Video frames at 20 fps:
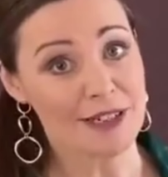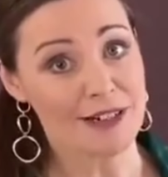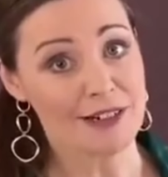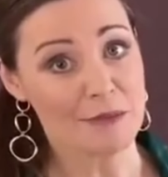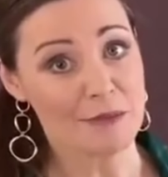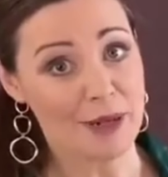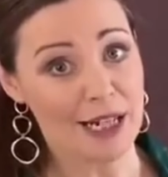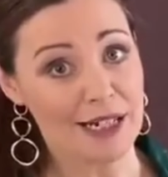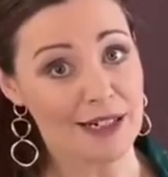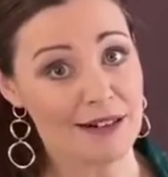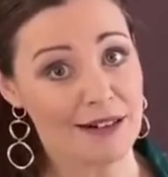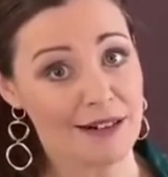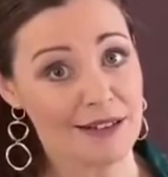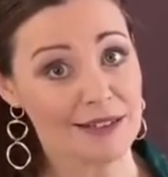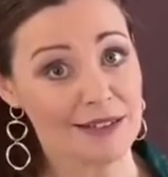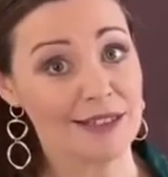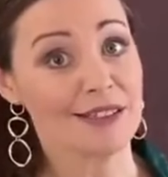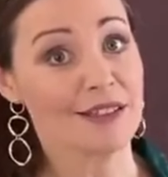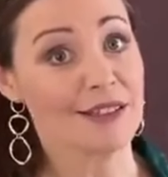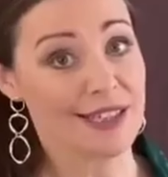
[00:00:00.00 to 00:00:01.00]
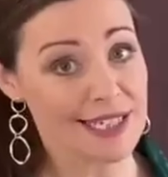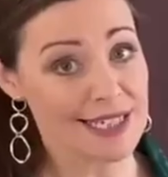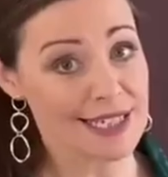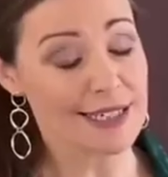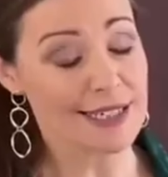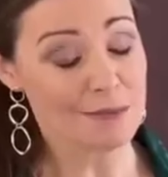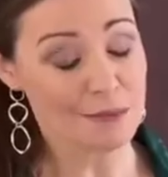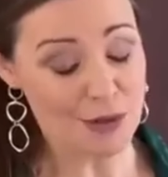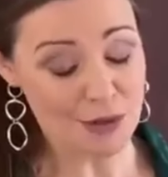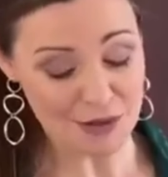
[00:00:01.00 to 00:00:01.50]
here at Ballyknocken, so this is
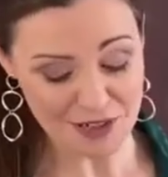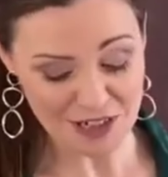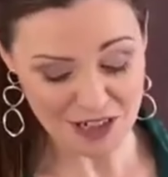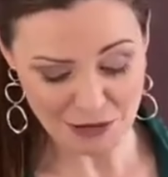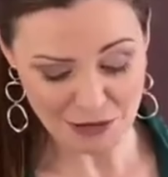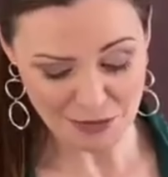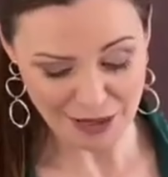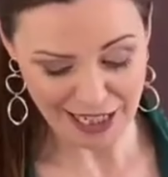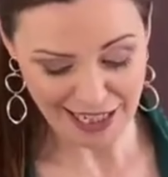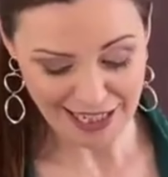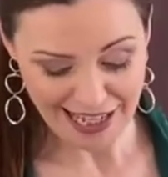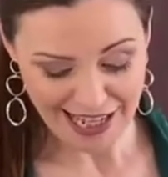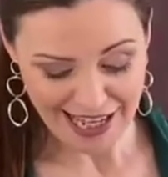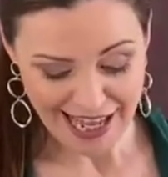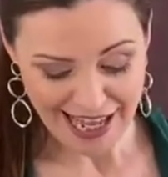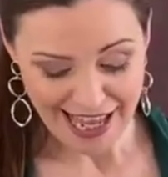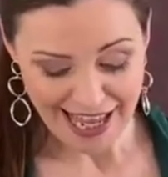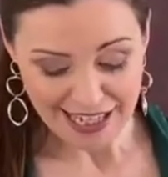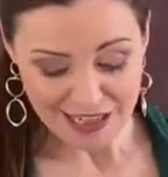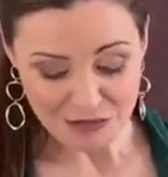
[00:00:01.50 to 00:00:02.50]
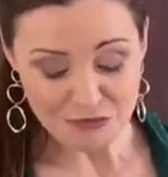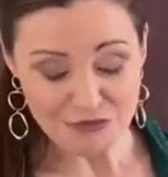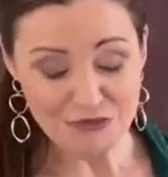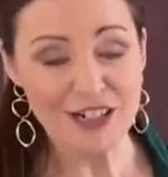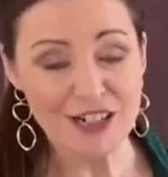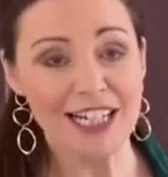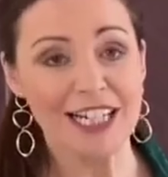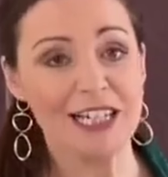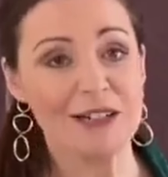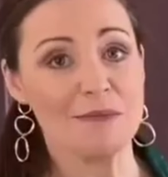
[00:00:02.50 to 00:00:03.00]
important to me. It's
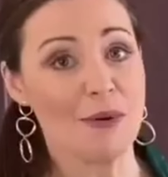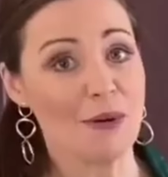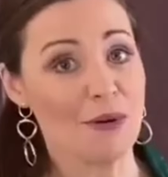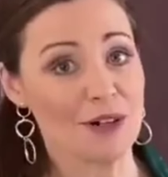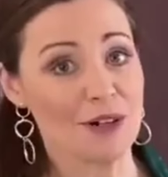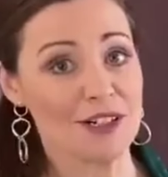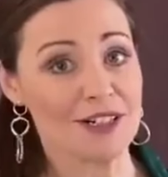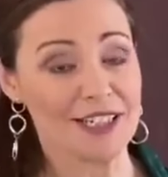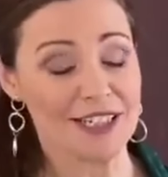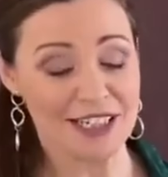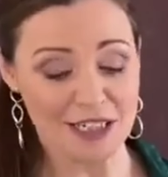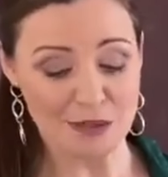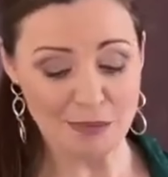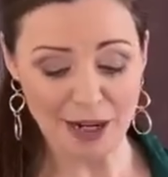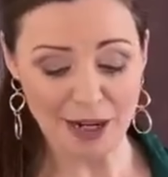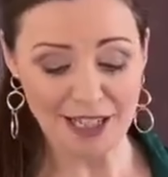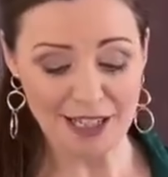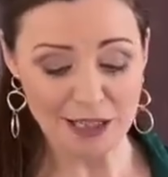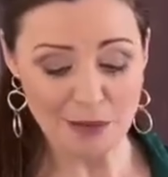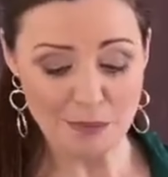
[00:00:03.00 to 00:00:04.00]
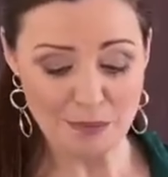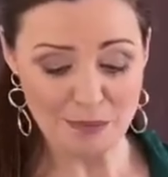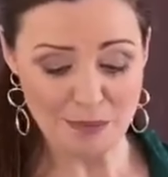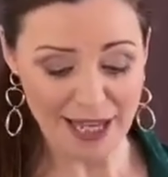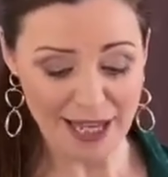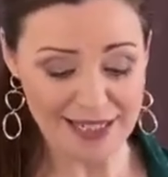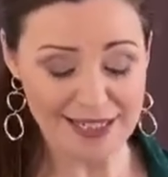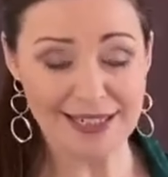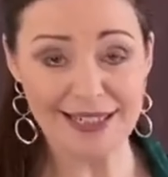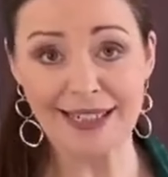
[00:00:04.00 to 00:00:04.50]
really important to buy the
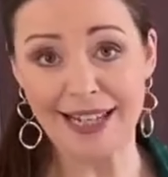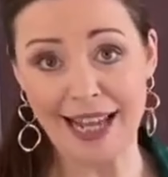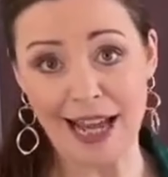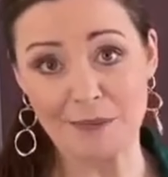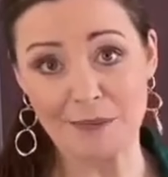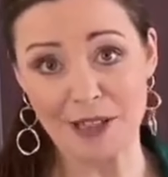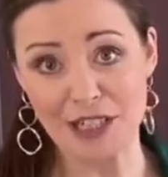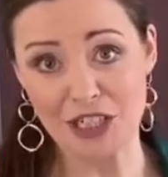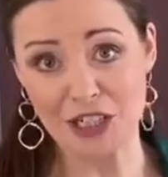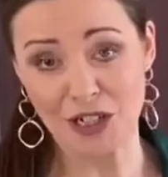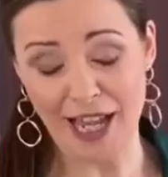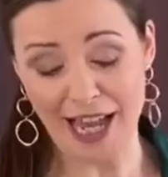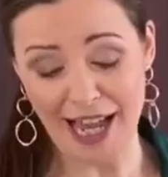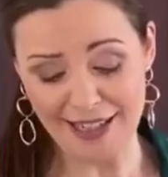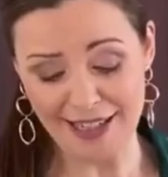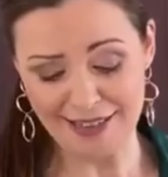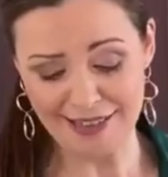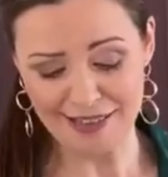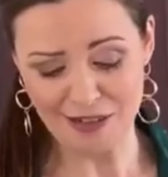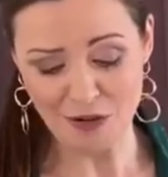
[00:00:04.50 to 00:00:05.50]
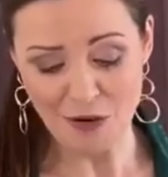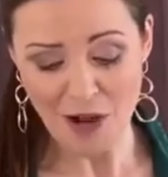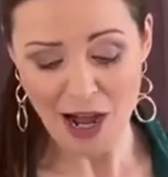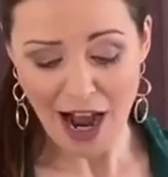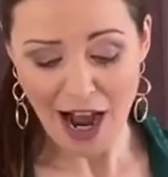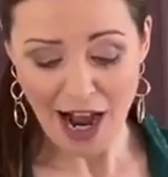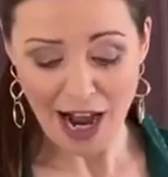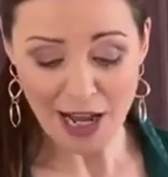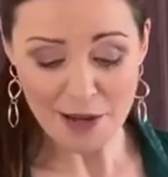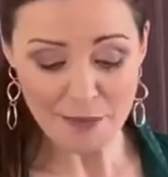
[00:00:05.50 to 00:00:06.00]
best lamb that you can. So
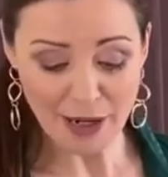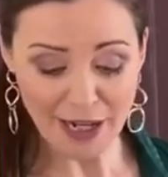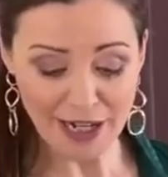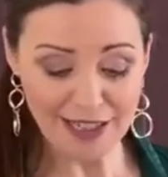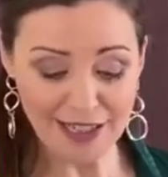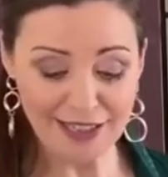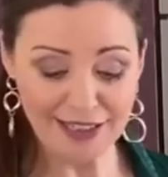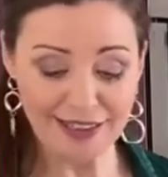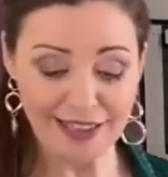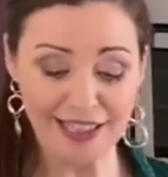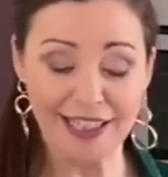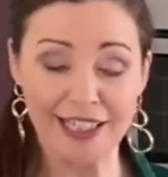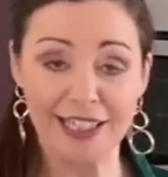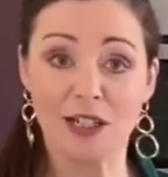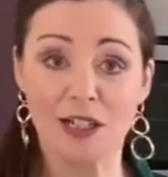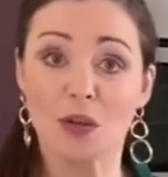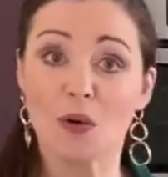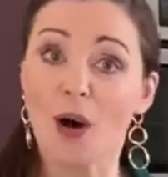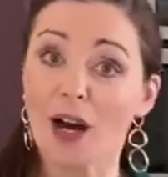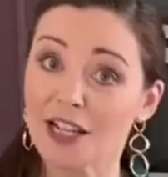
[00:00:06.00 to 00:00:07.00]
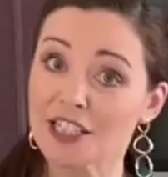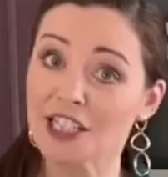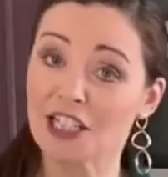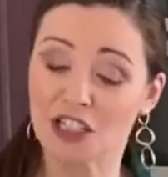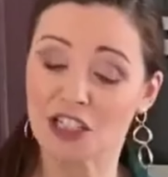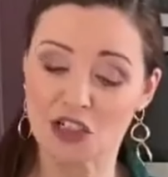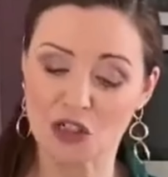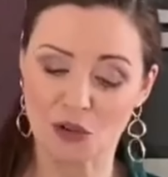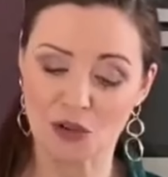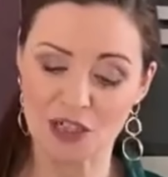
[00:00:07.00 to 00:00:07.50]
I buy the quality
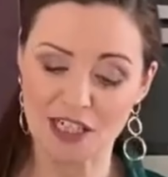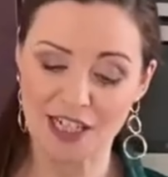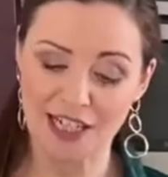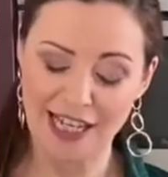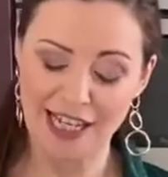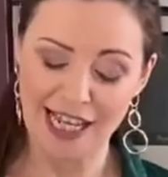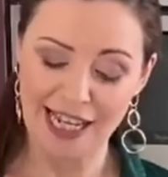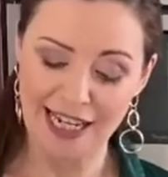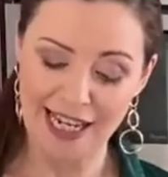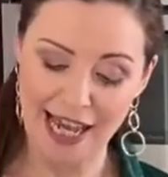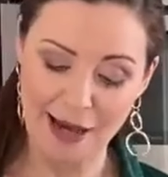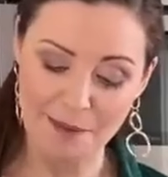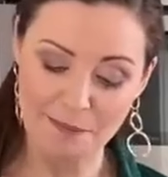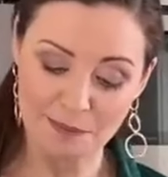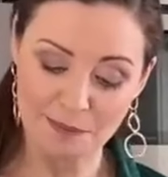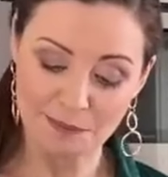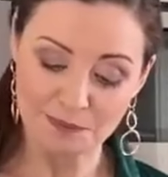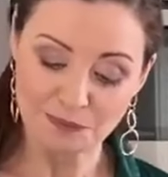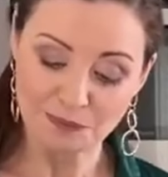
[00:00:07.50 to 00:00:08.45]
assured lamb,